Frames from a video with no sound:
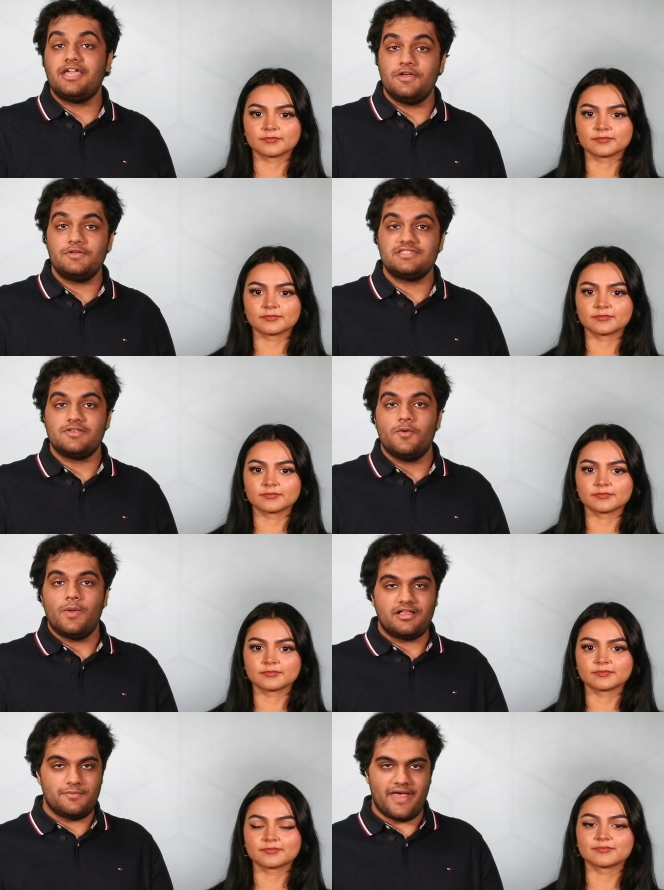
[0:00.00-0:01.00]
Speaker 1: Coogs,
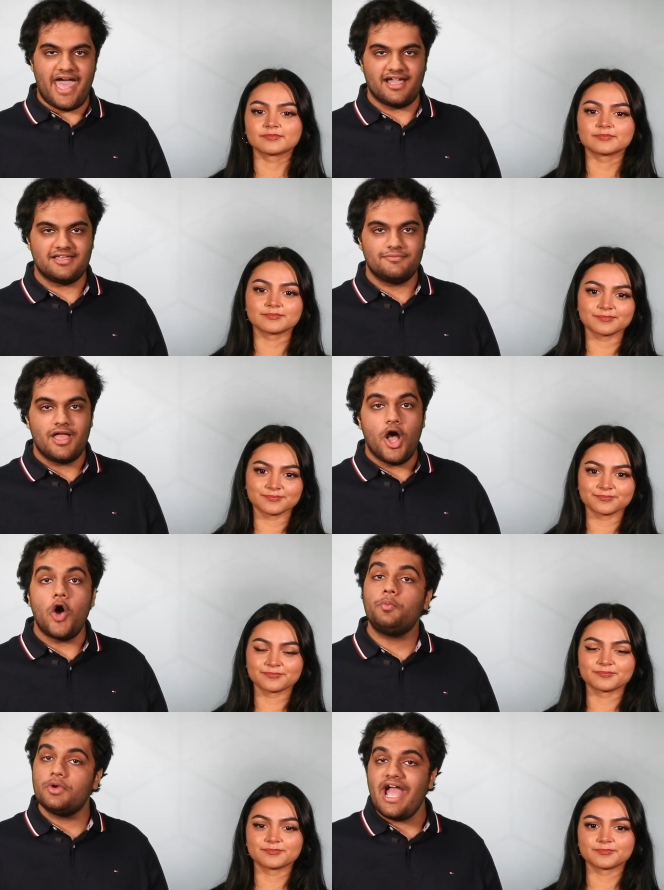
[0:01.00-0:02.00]
welcome back.
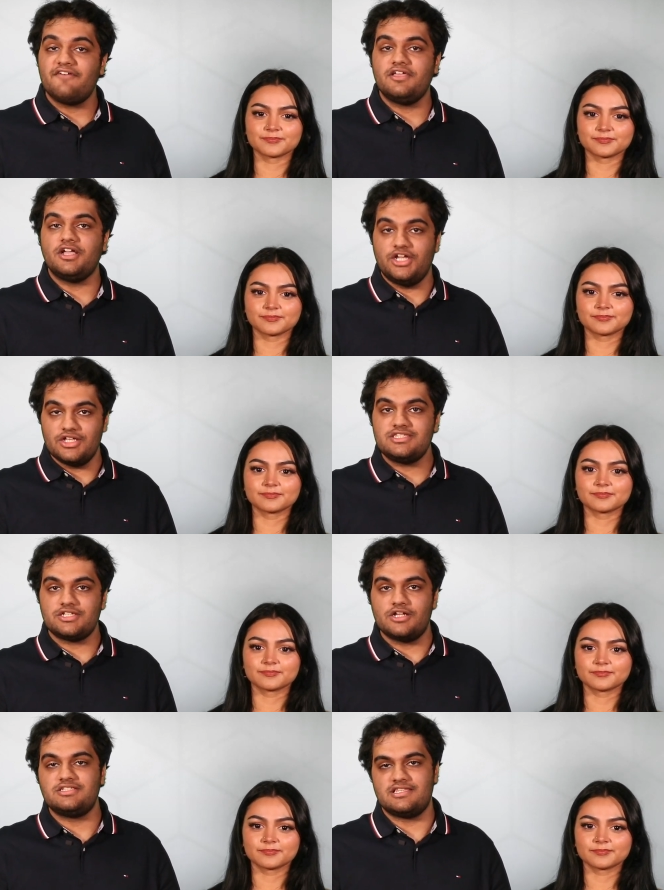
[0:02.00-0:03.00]
Hope you're having a good
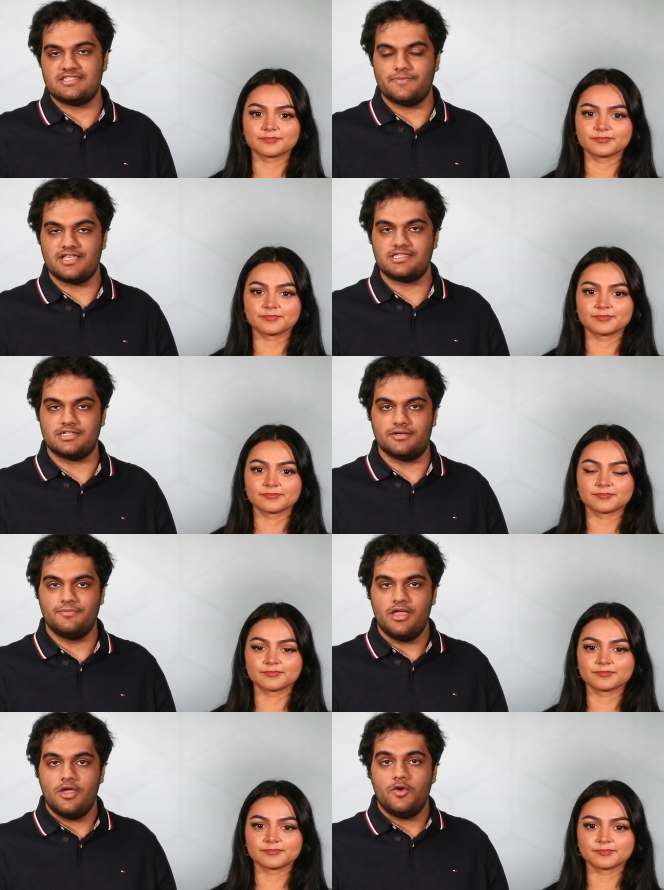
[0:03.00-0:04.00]
start to the semester.
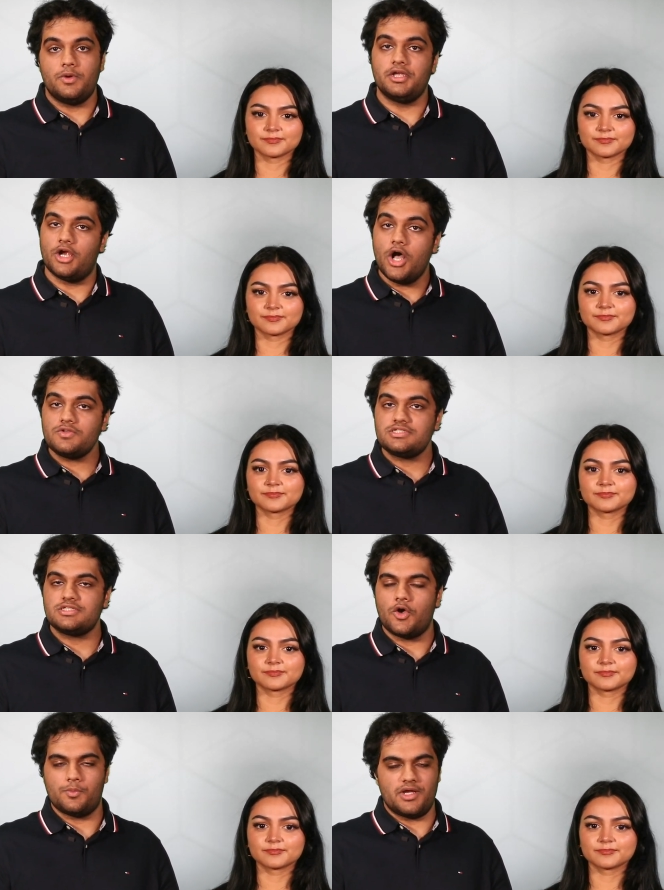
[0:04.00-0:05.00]
We're your
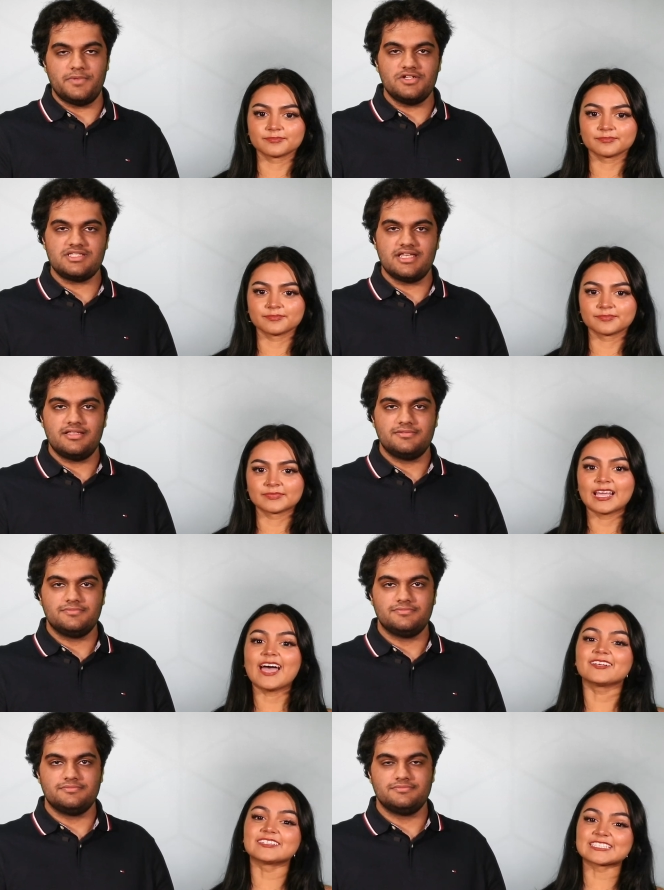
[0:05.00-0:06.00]
host Omar Mirza
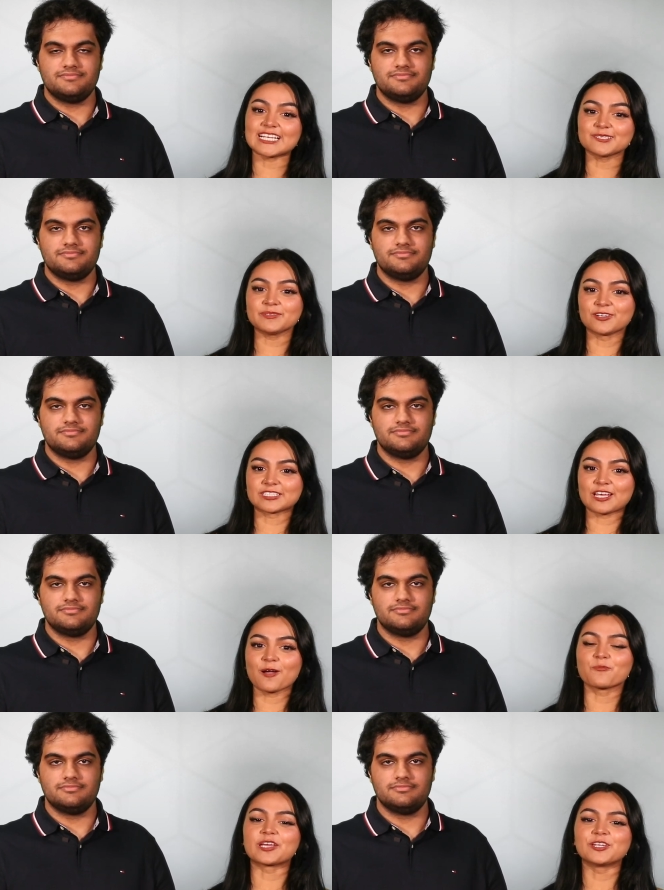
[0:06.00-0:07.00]
Speaker 2: and Alyssa
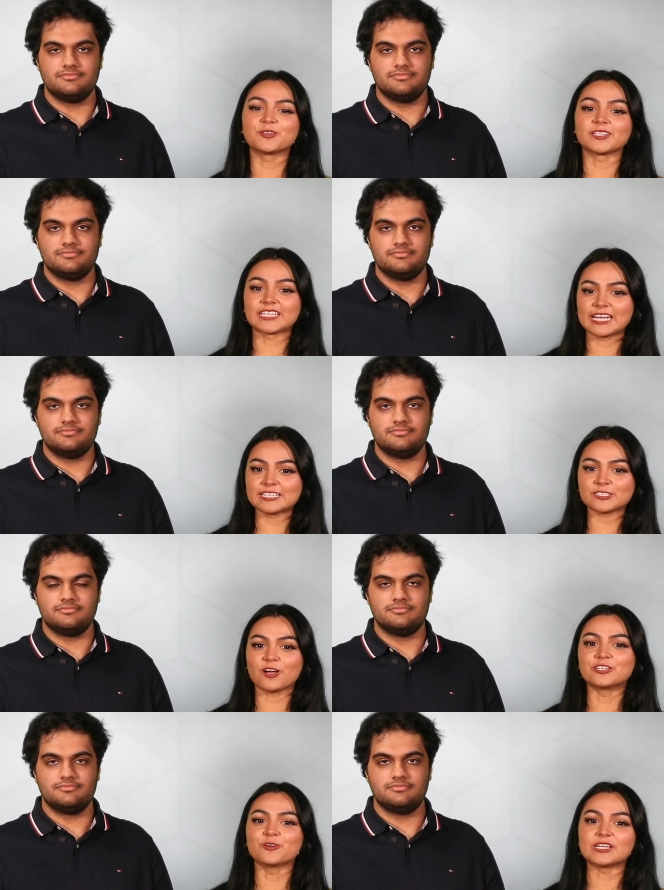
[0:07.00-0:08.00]
Espinoza, bringing you the latest
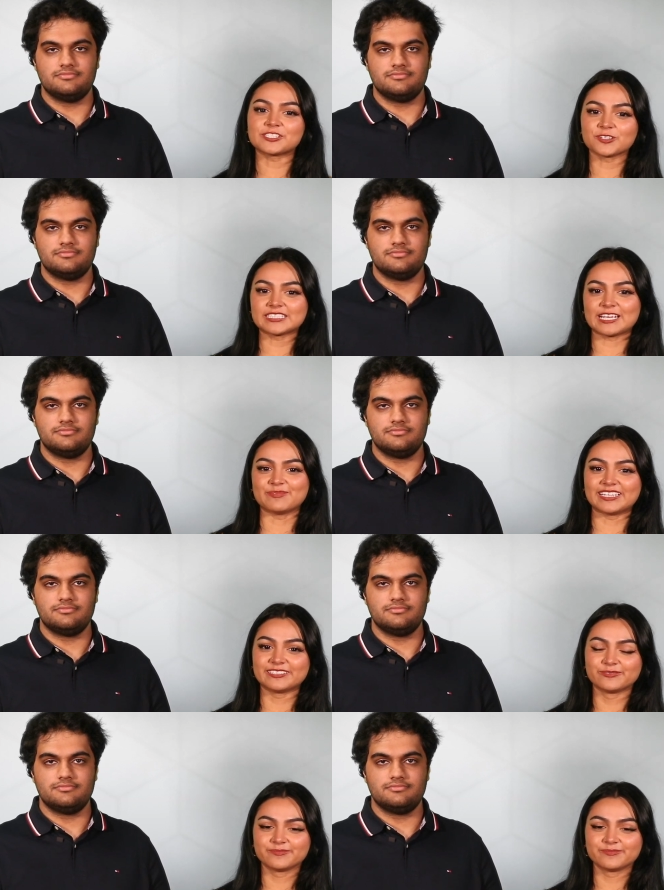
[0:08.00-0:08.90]
on UH Entertainment.